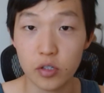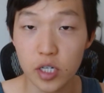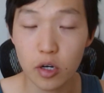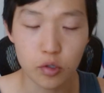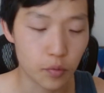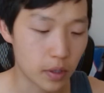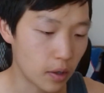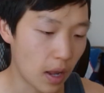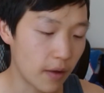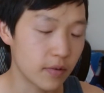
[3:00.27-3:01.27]
shares or
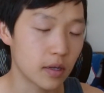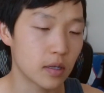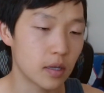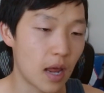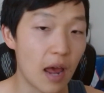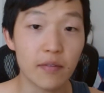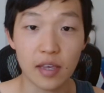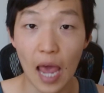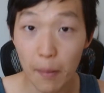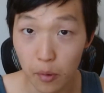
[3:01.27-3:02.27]
without having to have the
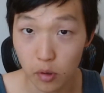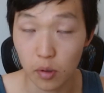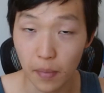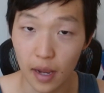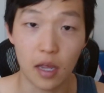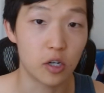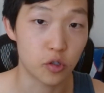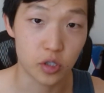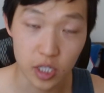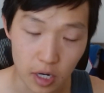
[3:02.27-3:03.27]
capital to buy
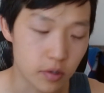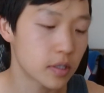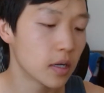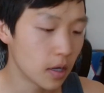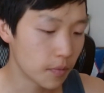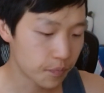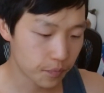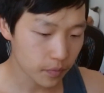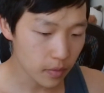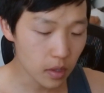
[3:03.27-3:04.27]
100 shares.
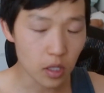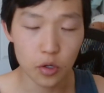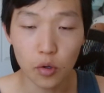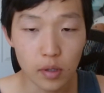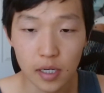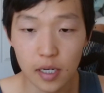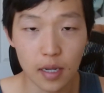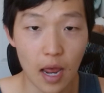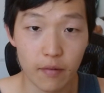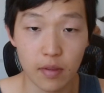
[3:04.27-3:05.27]
You only need to
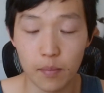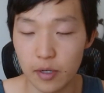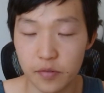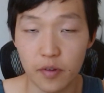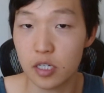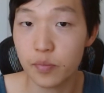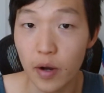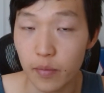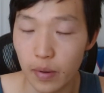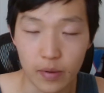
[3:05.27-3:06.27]
have a much further
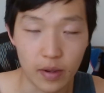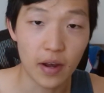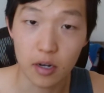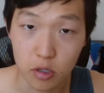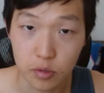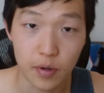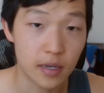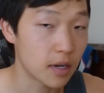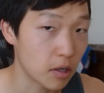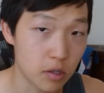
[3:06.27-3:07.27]
spread, maybe a $5 spread,
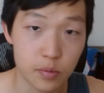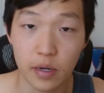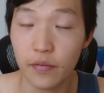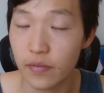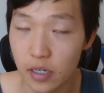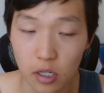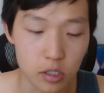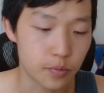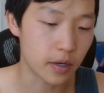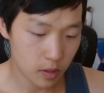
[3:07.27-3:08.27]
$10 spread, $15
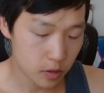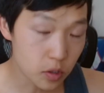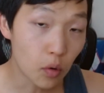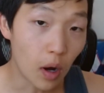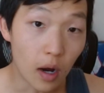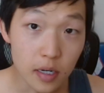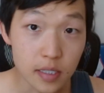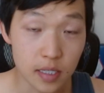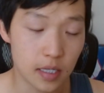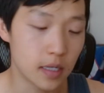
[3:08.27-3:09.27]
spread. So
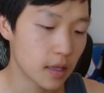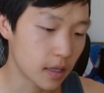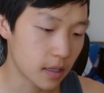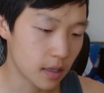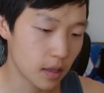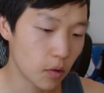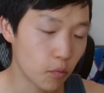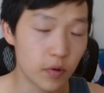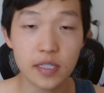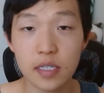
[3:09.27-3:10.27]
honestly, like the
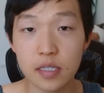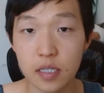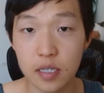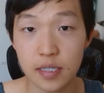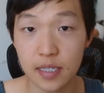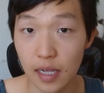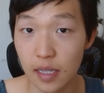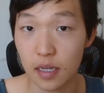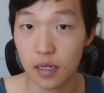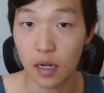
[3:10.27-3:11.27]
reasons to
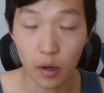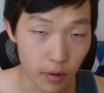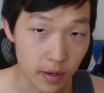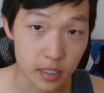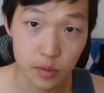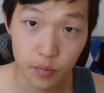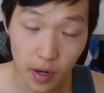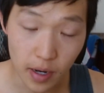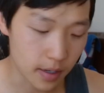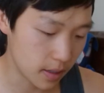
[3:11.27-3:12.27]
selling a credit
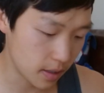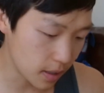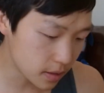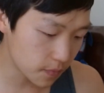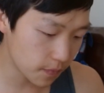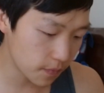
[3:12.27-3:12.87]
spread, it's